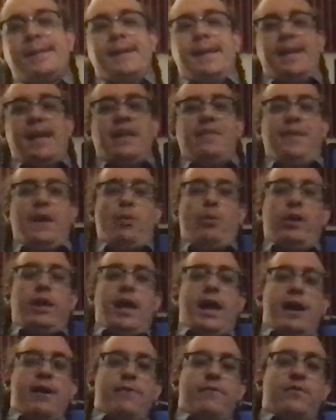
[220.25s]
and they would
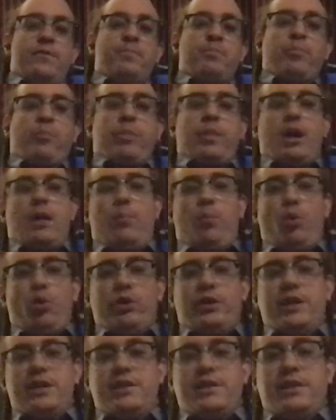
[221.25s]
have a
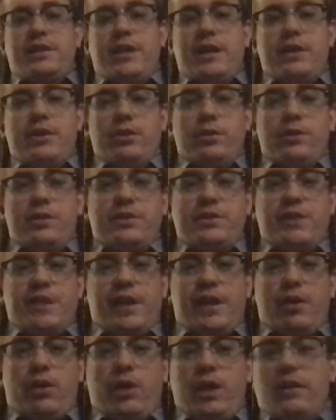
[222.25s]
board get together and
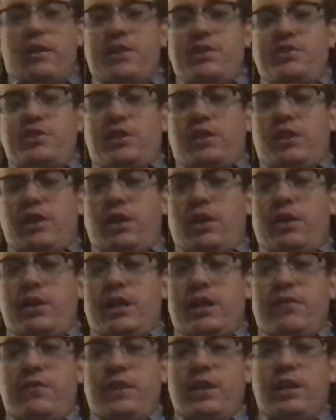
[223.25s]
say, okay, let's declare a
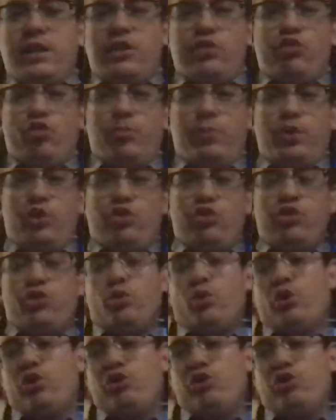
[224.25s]
dividend distribution to our